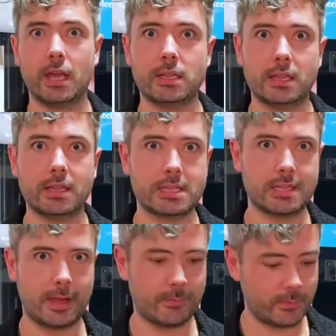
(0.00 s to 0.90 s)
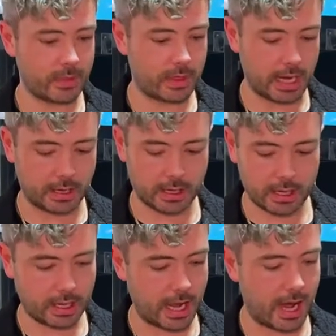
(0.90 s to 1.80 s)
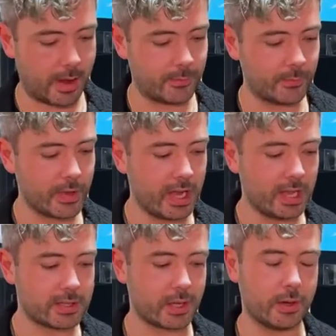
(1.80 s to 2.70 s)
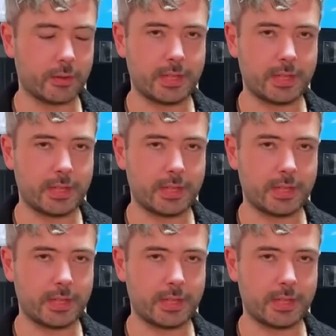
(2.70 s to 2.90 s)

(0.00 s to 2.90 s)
did the same thing. So